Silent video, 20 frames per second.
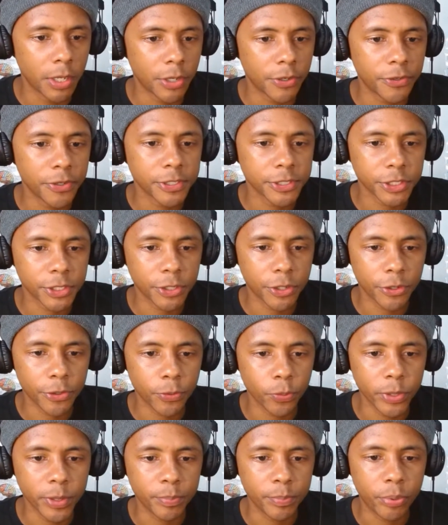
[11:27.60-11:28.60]
hernias
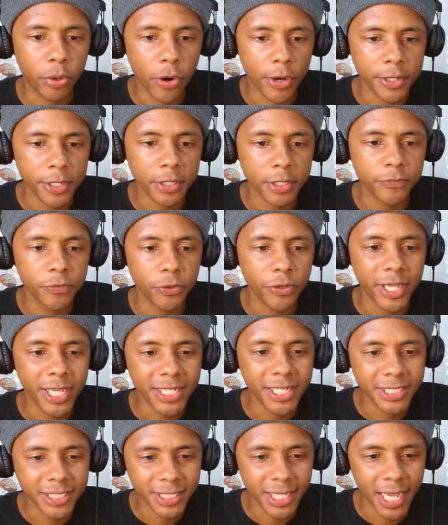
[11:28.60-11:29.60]
occur when part of your
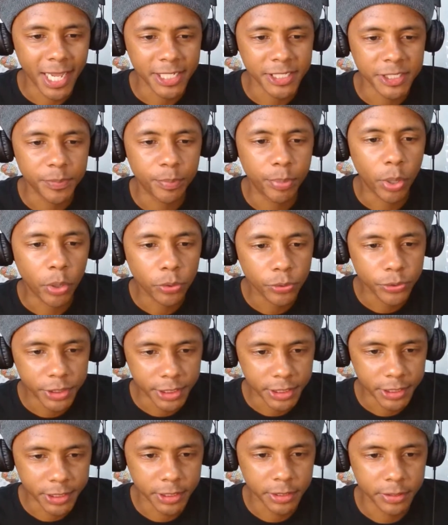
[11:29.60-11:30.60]
insides
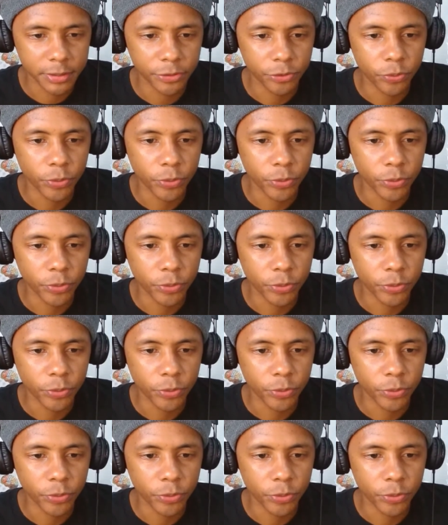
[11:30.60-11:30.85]
bulges